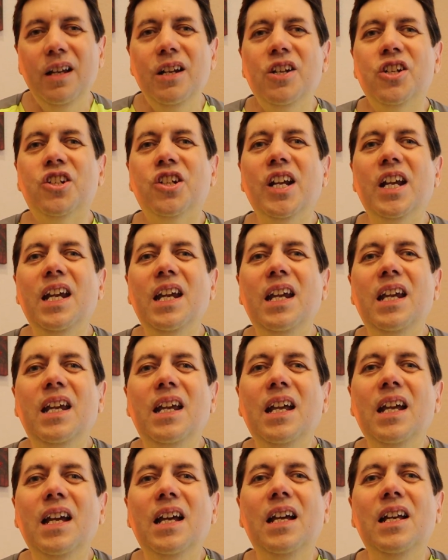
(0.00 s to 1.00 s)

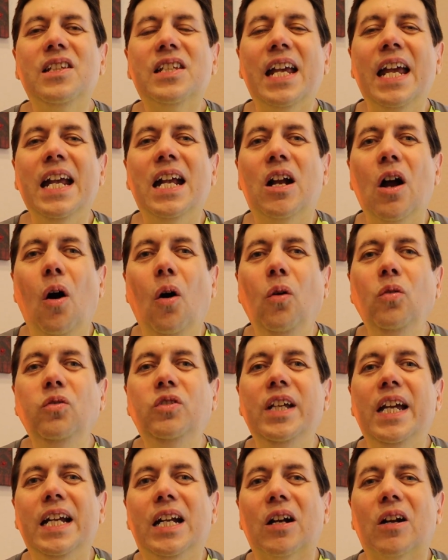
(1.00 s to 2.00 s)
she is a
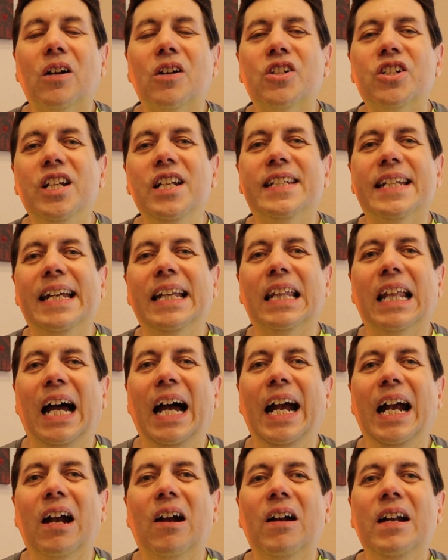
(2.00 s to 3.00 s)
gold digger. She's a
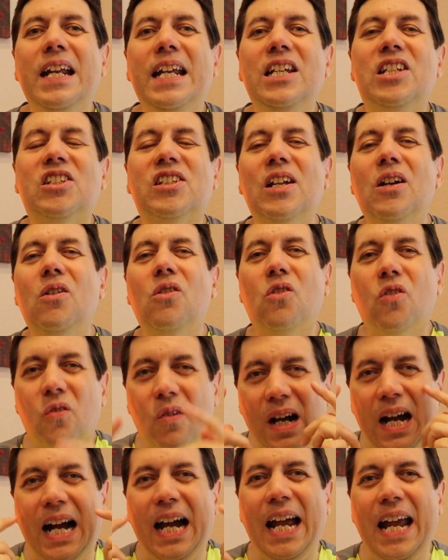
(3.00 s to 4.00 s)
liar. And he's still
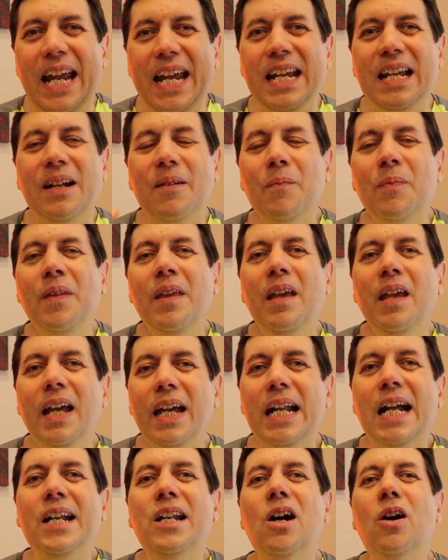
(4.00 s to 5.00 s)
crying.
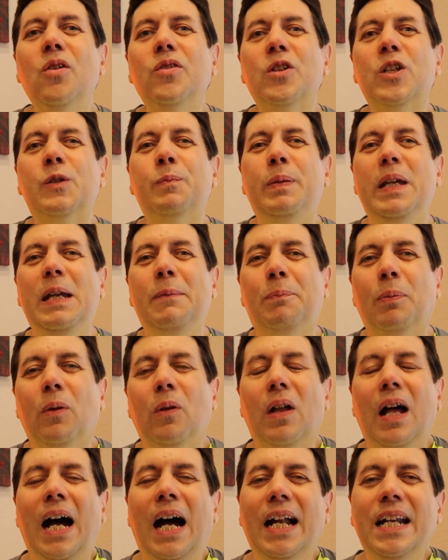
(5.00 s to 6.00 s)
And I know there's
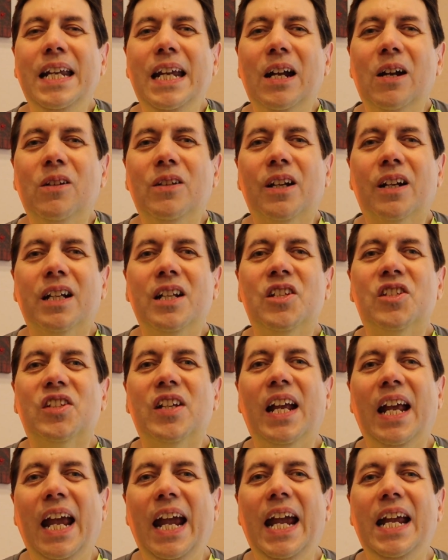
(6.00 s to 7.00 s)
people on here that are going to
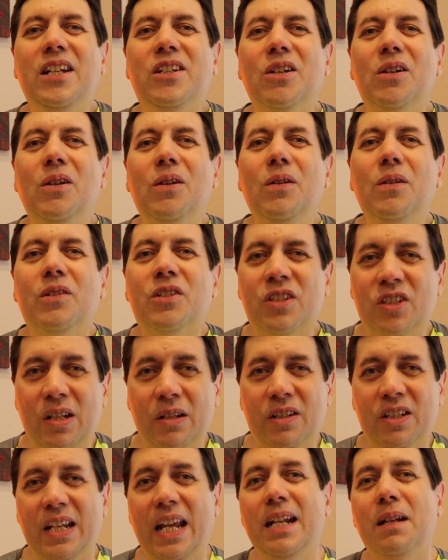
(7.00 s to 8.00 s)
say, hey, dude,
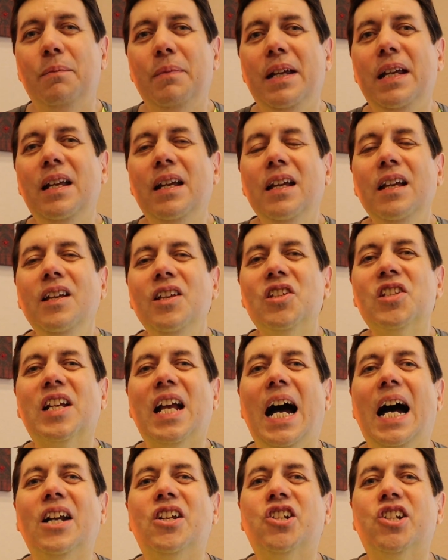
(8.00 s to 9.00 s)
say to me,
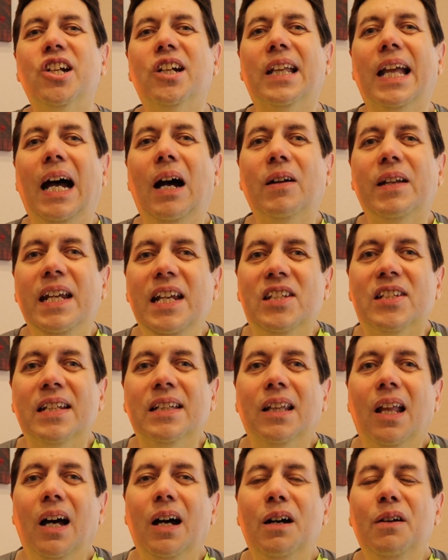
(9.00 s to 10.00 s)
Scott, chill out. He's
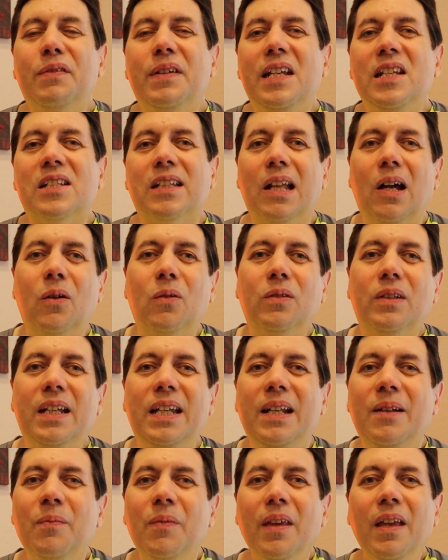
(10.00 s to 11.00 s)
in love. He's
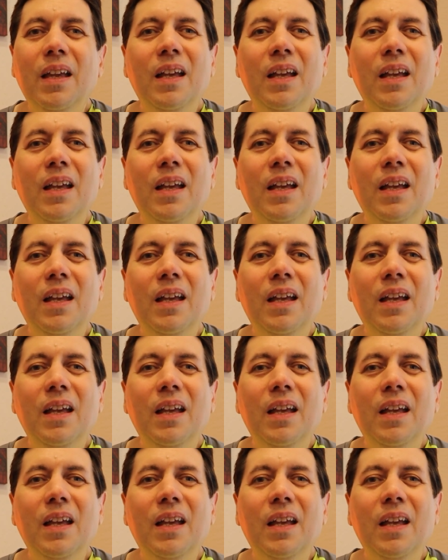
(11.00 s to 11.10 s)
lonely.